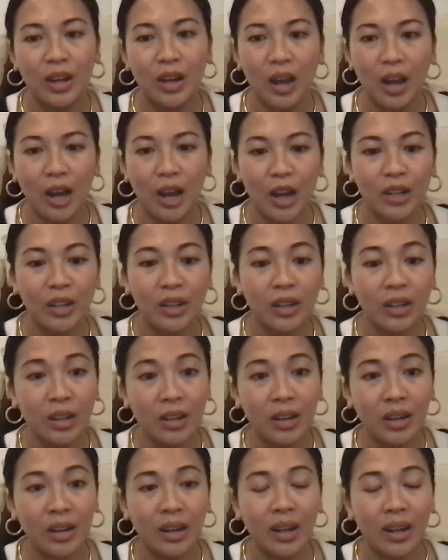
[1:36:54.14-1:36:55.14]

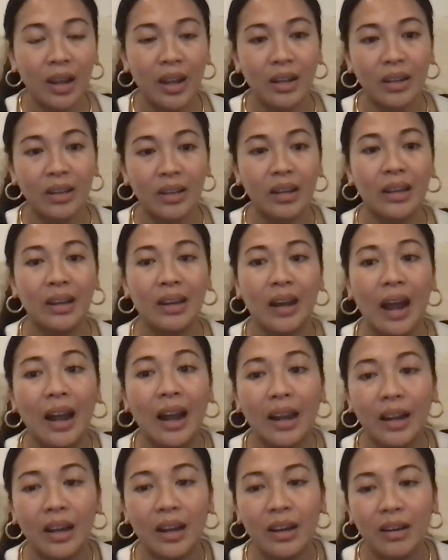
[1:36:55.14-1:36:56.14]
Yanina and
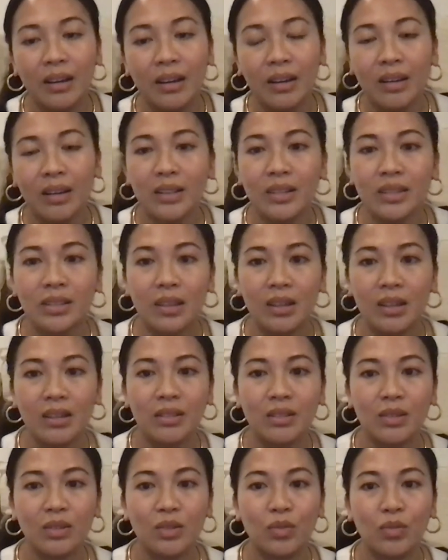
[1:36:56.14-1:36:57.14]
Kenaya
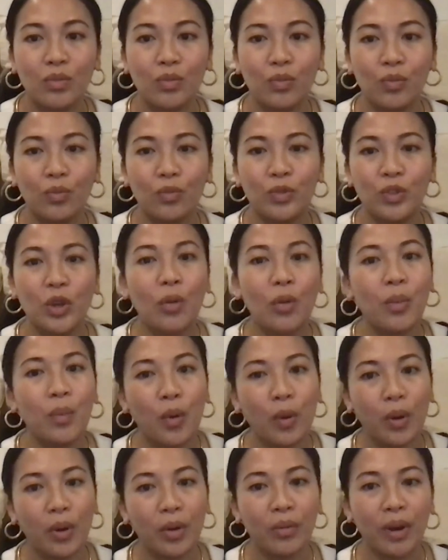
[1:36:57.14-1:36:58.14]
is so
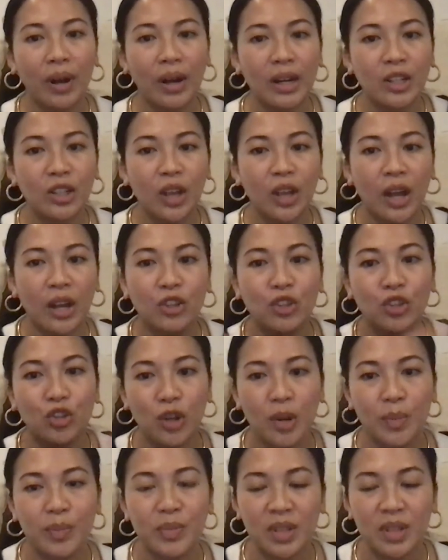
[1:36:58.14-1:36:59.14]
important, right? It kind of
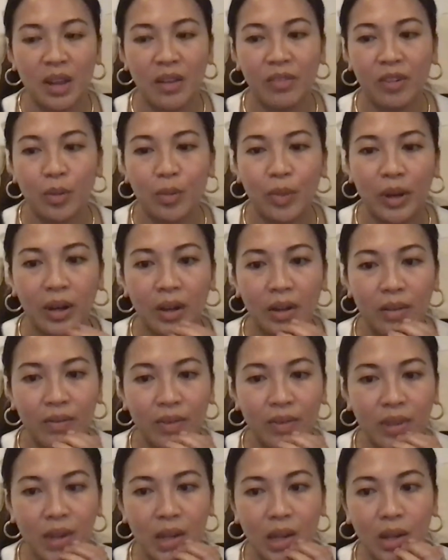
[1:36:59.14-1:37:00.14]
strips everybody of
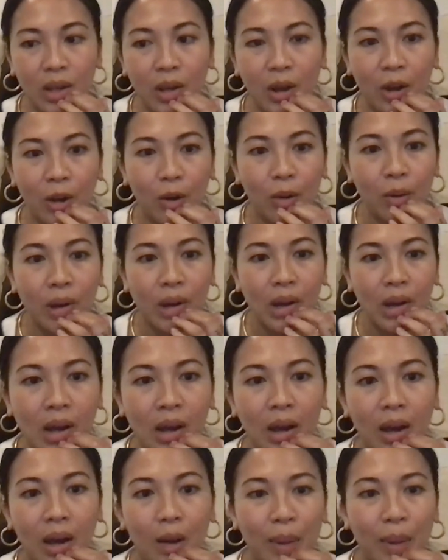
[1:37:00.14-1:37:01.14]
the ego
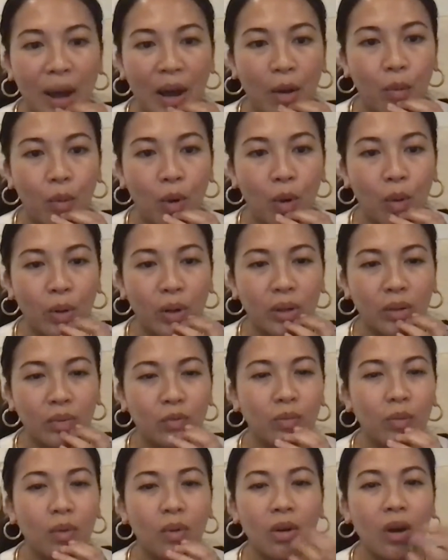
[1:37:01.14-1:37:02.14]
about what we're
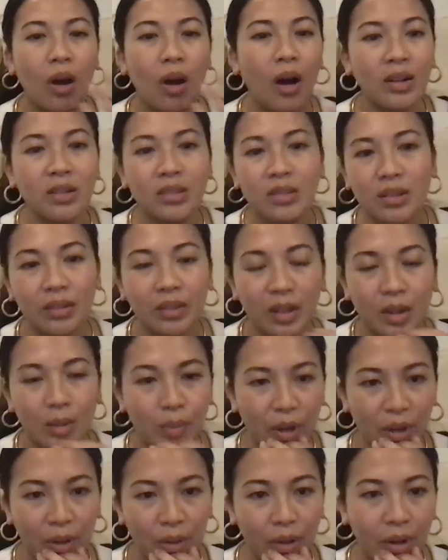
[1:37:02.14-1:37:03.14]
constantly
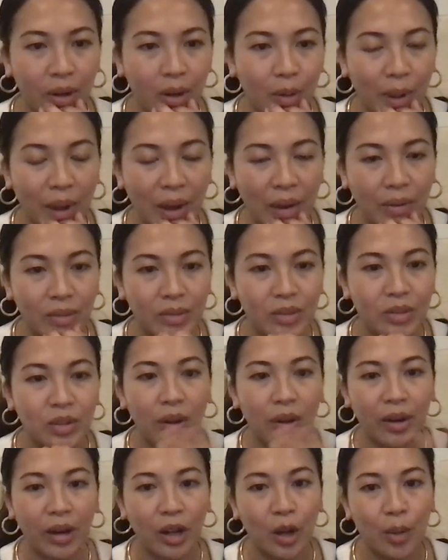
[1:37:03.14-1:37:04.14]
bickering about and
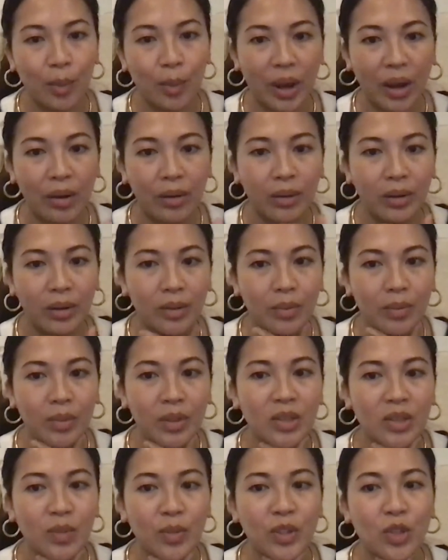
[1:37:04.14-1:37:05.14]
talking about. I mean,
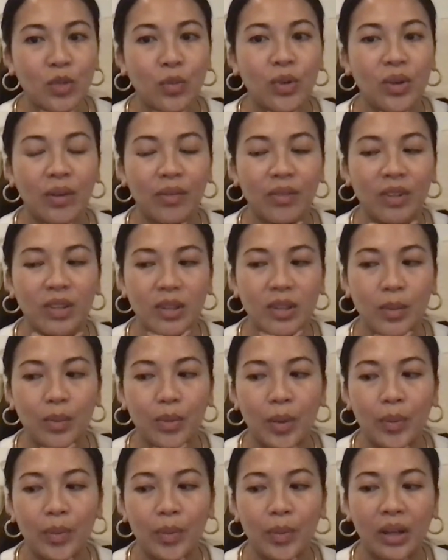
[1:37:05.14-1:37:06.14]
especially when you have these
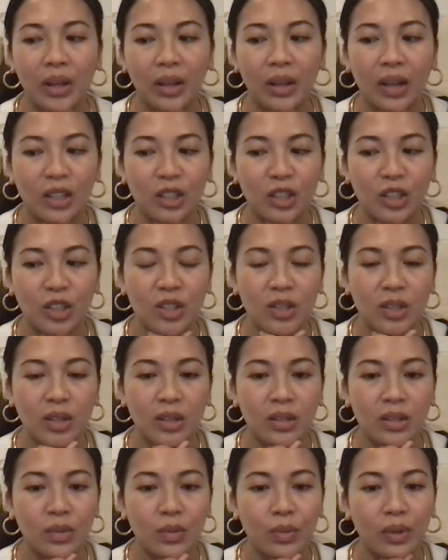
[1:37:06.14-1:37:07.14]
upcoming elections, and
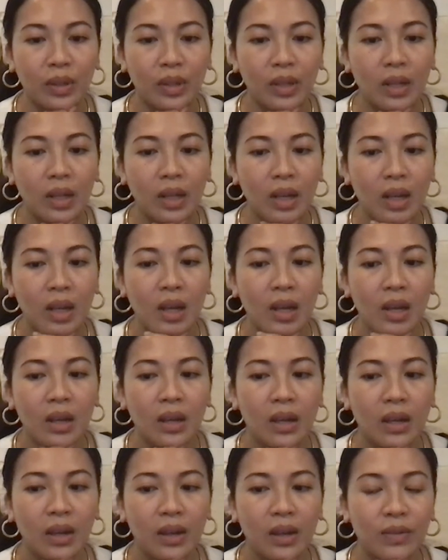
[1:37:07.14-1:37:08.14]
to really
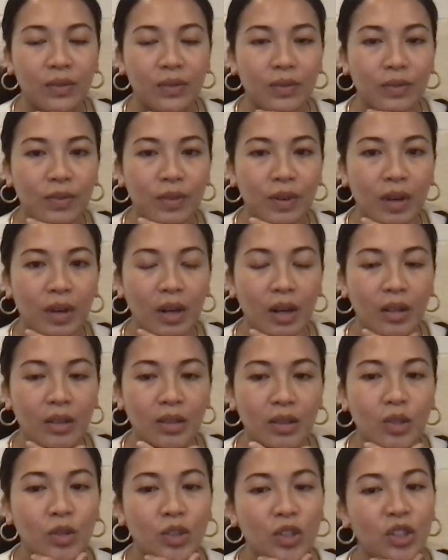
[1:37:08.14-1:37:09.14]
give,
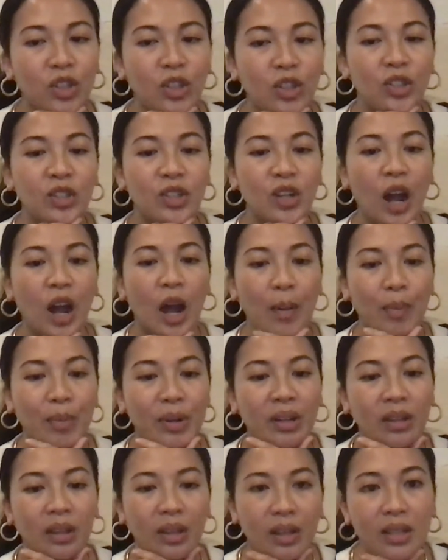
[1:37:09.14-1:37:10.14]
to just stop
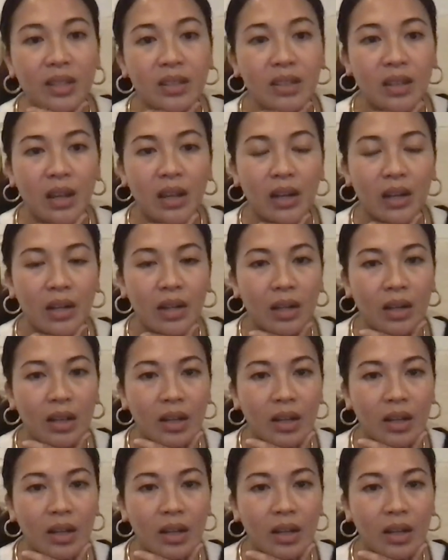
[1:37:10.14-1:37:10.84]
and listen